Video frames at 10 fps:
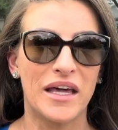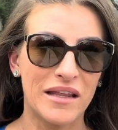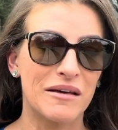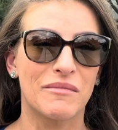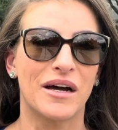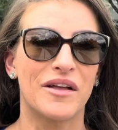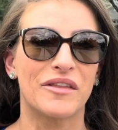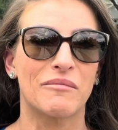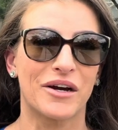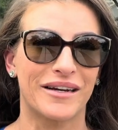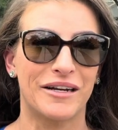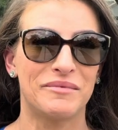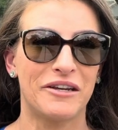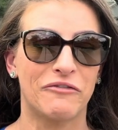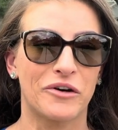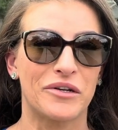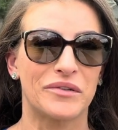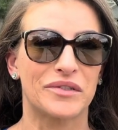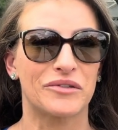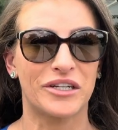end of the month a market update for you.
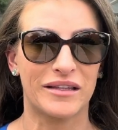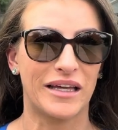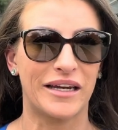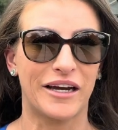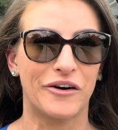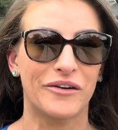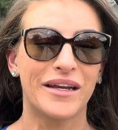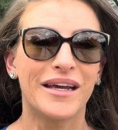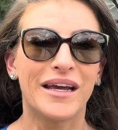So check that out.